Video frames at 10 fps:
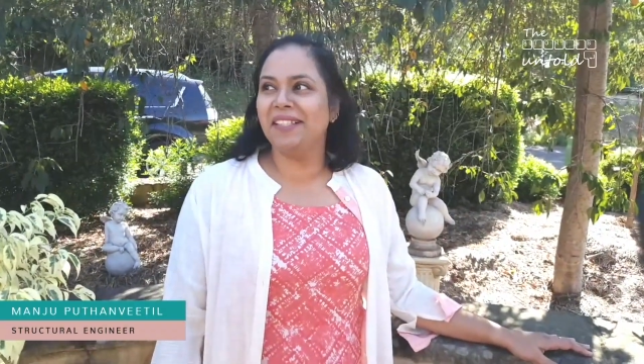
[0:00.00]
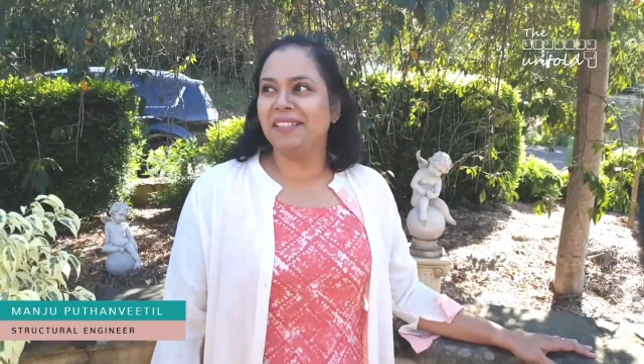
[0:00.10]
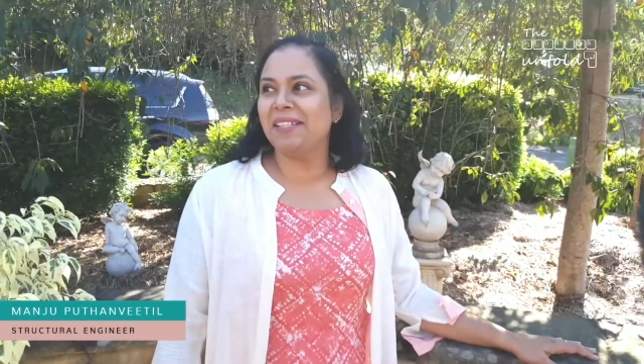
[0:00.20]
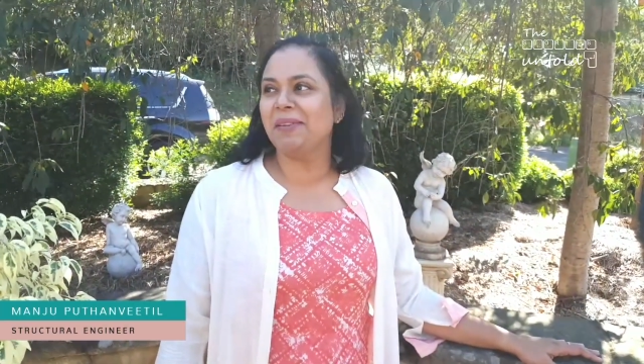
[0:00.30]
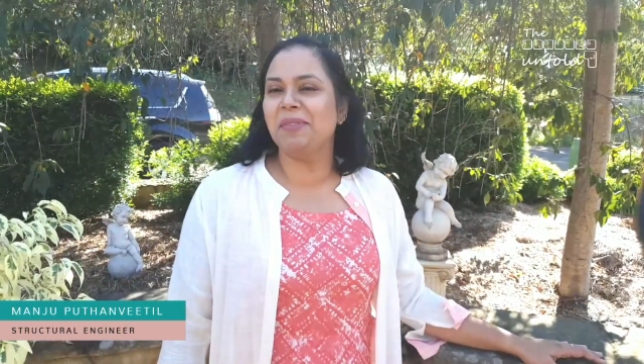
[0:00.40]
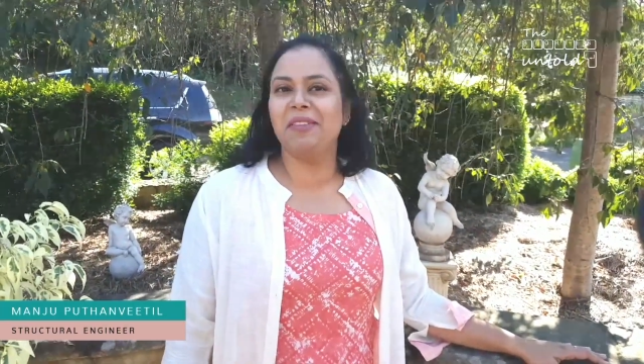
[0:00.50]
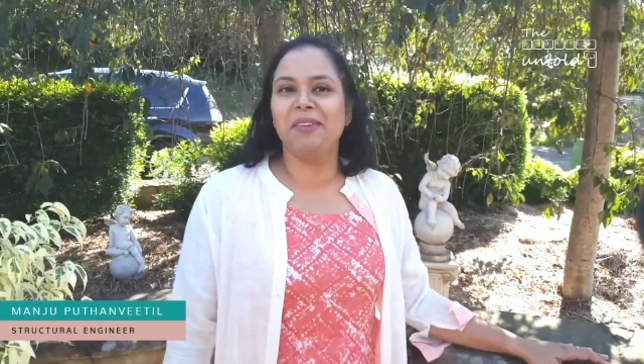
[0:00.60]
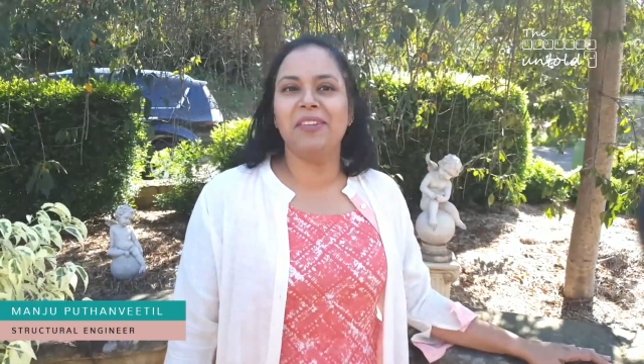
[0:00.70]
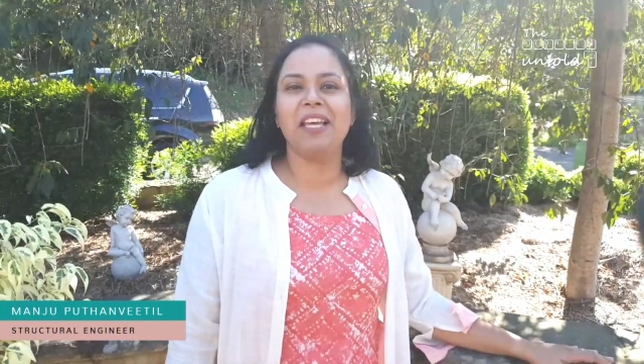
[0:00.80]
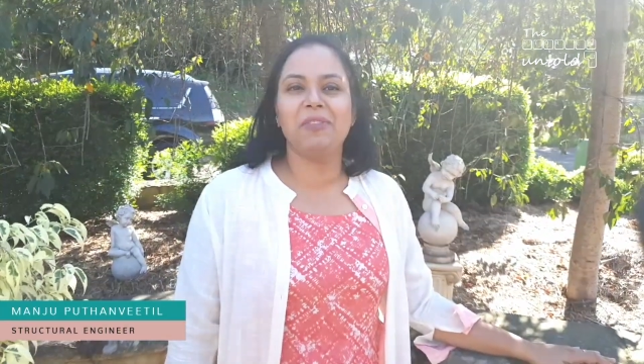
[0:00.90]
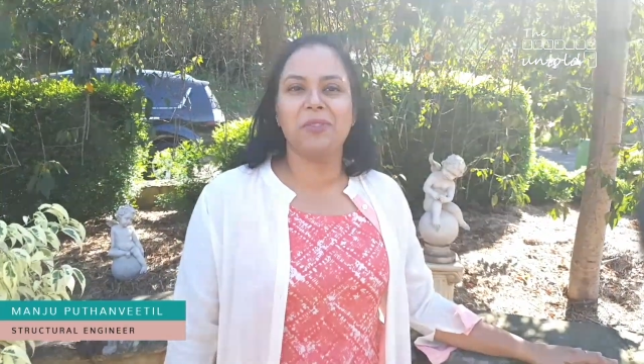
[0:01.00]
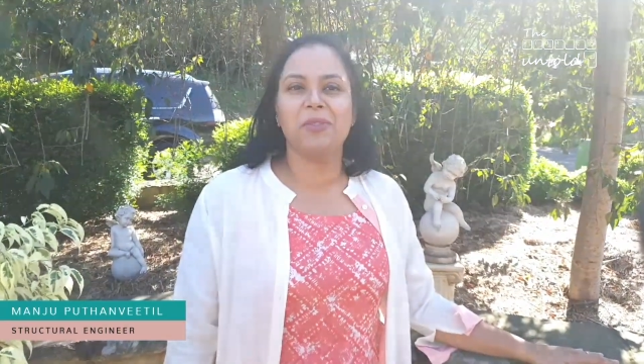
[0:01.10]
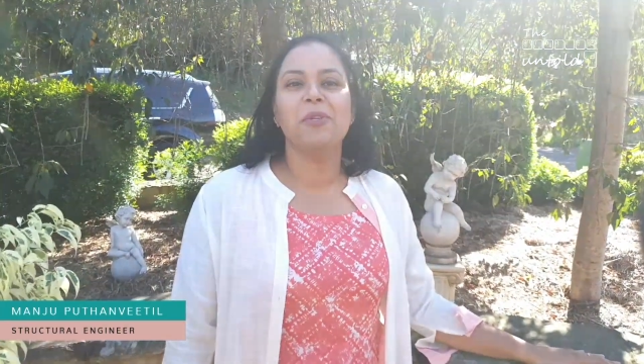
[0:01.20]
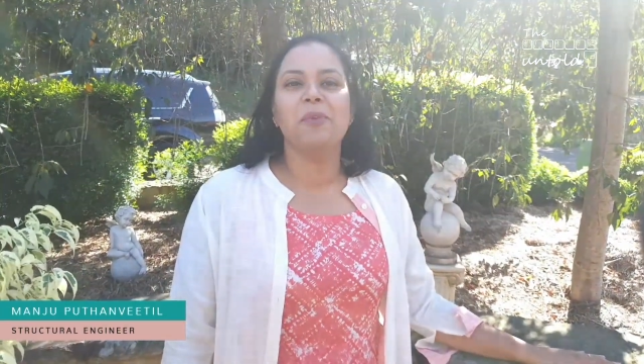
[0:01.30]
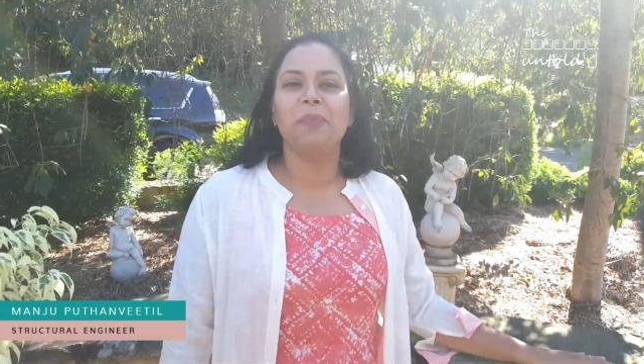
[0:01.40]
these times where we have
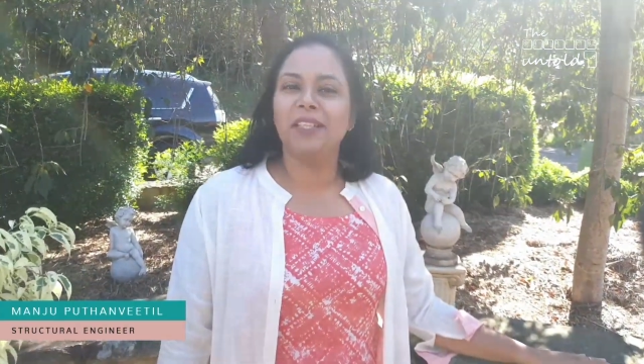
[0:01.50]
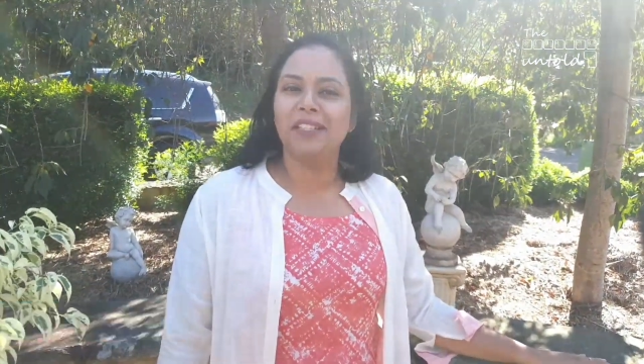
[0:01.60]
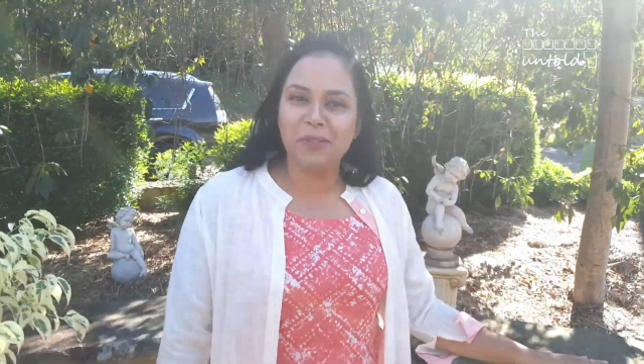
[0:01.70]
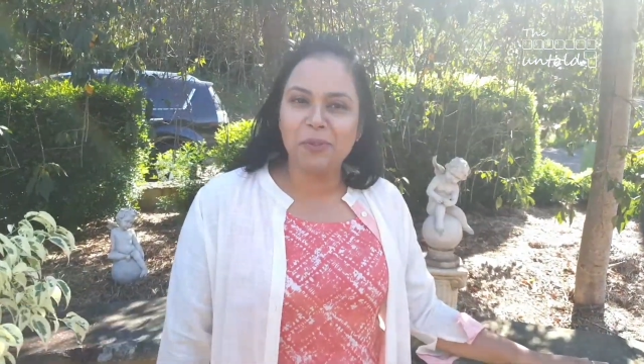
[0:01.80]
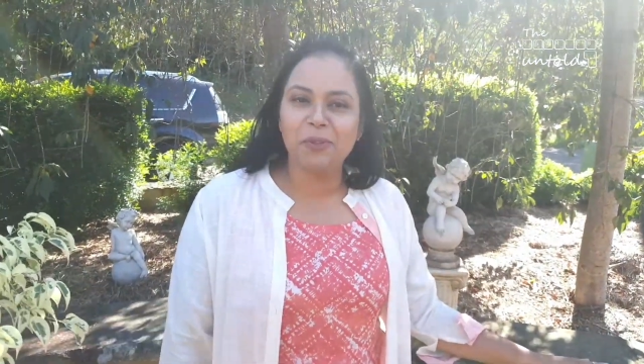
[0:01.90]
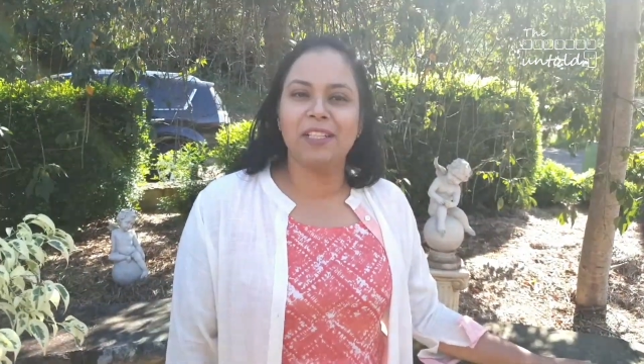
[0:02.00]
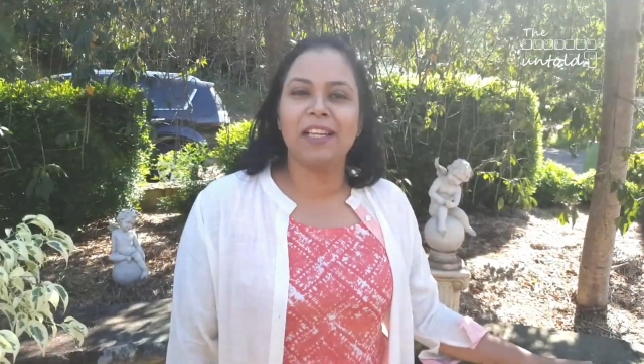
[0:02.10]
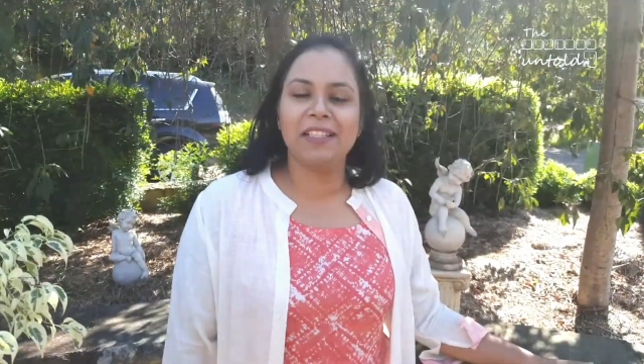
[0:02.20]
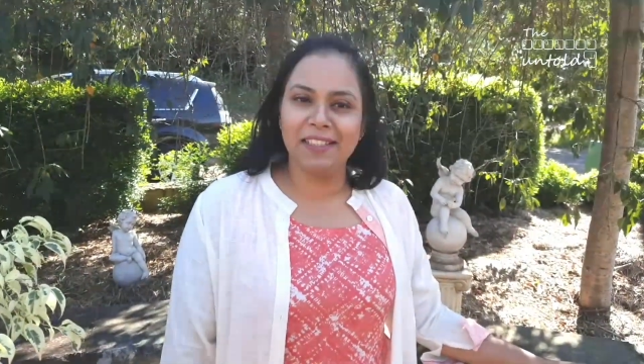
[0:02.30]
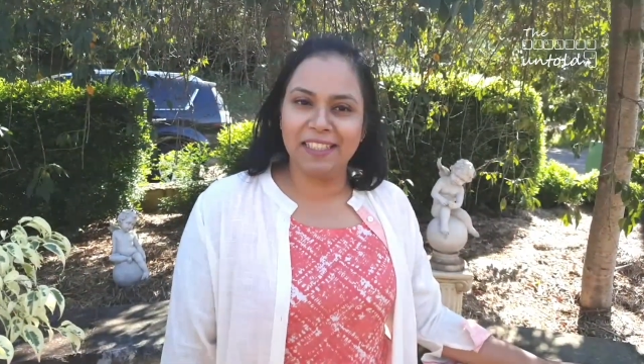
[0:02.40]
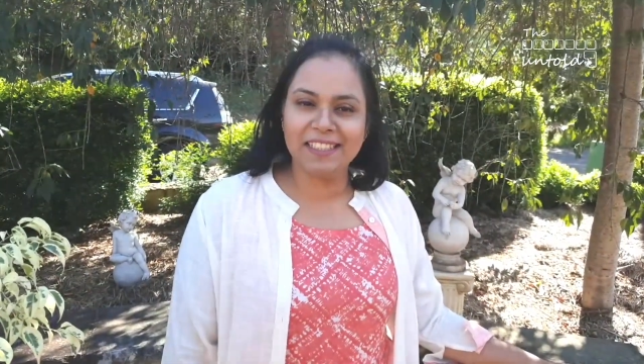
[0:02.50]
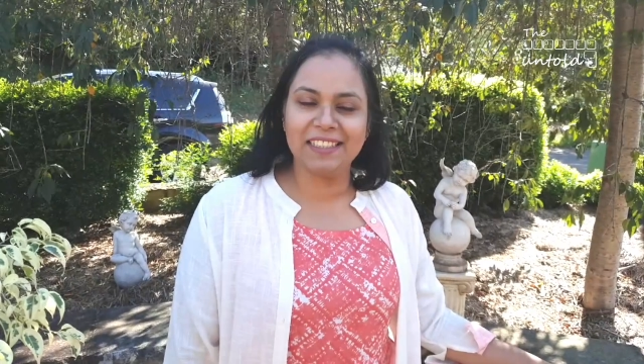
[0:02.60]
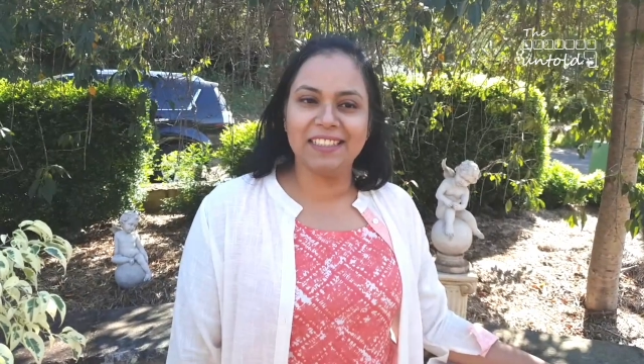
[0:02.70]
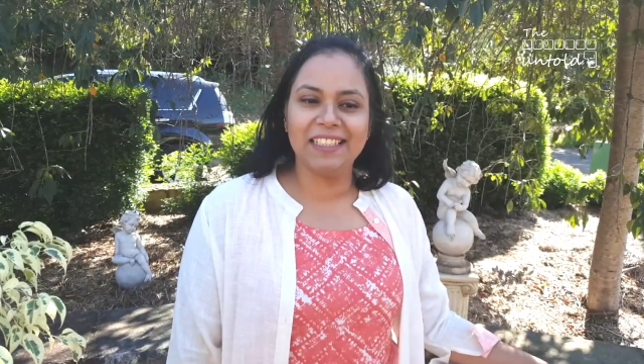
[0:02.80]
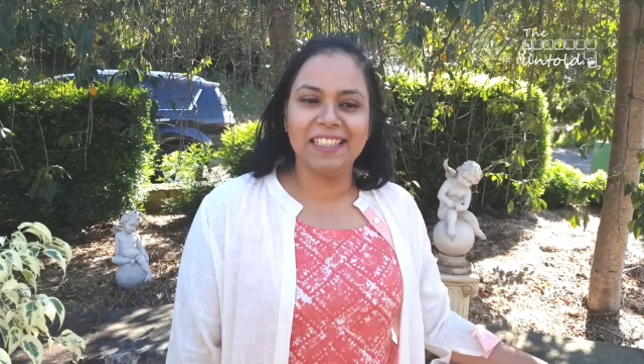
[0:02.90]
to maintain social
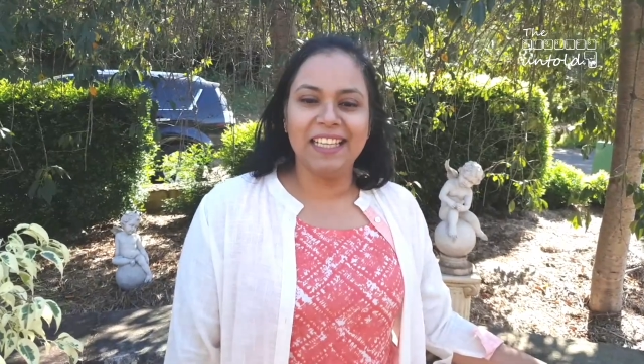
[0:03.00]
isolation.